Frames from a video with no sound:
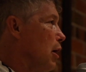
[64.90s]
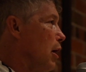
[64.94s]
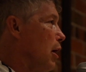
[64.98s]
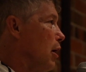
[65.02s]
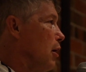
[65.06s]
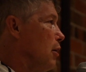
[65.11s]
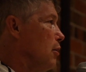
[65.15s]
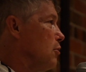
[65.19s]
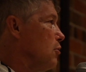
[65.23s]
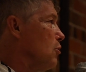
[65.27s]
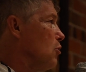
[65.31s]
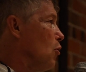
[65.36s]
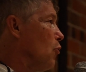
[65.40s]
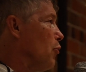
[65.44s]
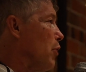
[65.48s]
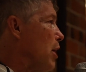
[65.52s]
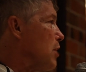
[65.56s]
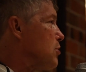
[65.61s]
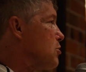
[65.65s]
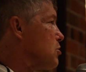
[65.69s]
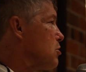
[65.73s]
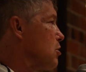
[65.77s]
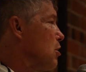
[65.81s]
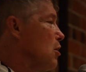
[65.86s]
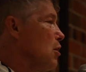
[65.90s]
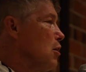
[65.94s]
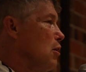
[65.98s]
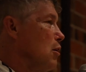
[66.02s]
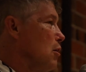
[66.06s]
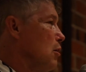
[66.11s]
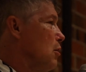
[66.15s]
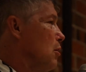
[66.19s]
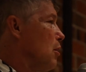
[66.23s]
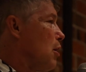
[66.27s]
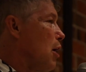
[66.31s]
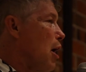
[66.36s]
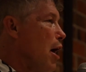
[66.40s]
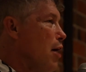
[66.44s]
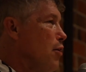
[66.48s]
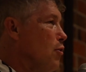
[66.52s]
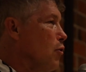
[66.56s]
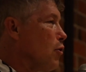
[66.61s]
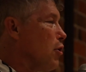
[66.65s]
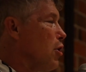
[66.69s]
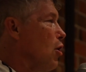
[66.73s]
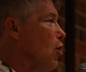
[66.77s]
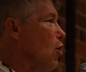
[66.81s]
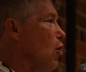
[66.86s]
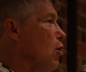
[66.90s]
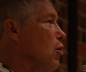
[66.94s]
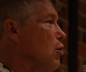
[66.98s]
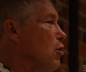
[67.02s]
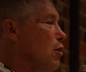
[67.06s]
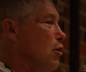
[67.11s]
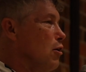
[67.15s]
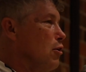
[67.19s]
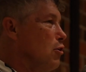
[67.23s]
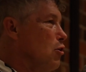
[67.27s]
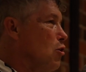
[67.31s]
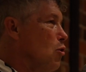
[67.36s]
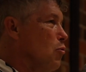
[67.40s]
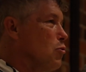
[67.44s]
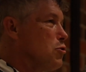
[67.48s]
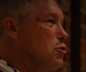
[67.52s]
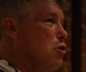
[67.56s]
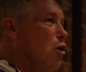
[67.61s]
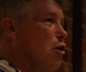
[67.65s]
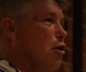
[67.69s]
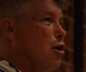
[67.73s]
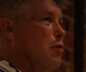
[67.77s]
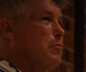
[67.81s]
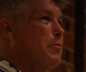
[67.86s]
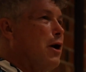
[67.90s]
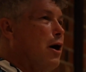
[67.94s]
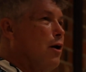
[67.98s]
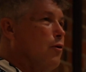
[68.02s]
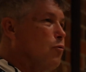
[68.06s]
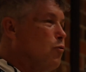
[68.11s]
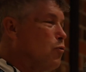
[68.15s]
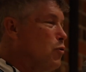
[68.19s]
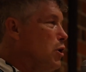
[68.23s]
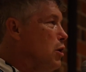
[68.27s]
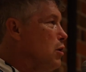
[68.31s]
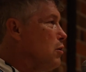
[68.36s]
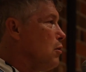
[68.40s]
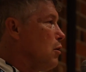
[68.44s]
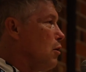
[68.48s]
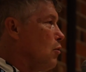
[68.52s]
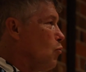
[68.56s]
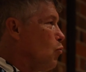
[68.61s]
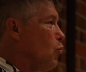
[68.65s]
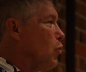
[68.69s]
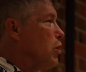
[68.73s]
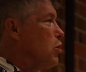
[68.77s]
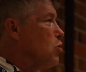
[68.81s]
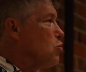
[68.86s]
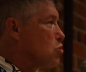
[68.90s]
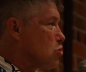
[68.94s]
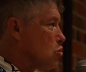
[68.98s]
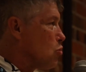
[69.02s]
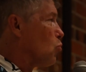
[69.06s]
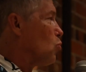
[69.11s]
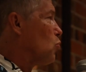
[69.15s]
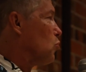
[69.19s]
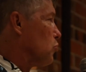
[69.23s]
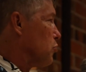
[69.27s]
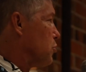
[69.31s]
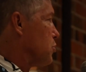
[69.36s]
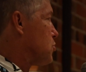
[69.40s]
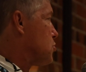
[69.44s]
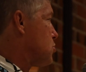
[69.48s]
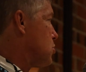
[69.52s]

And, you know, that's, I don't care. You know, we're talking about, we used to rule the